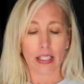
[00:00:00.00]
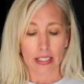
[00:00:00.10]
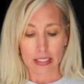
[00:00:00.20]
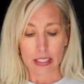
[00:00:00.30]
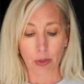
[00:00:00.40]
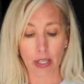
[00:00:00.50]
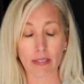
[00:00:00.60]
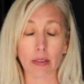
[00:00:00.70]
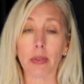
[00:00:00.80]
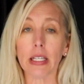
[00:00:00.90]
anytime you
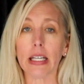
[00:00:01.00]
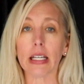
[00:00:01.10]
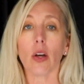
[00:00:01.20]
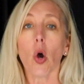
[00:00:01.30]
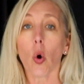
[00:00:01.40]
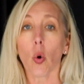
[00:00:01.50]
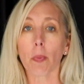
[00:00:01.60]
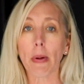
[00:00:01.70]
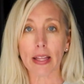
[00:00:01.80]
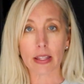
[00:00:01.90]
have the bleeding or
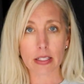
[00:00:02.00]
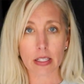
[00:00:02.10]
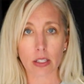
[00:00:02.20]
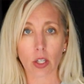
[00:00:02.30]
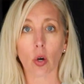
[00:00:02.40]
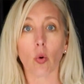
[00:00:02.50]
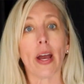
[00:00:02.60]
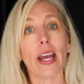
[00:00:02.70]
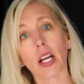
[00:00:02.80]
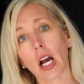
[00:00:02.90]
pain that doesn't go
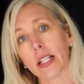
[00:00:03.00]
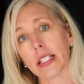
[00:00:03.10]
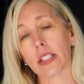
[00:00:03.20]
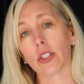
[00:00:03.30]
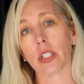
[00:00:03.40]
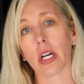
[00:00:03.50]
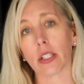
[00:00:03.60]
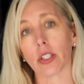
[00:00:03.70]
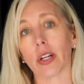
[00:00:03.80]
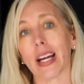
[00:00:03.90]
away, contact your
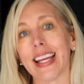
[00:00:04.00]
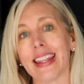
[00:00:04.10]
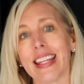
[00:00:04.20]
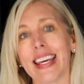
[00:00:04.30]
doctor, and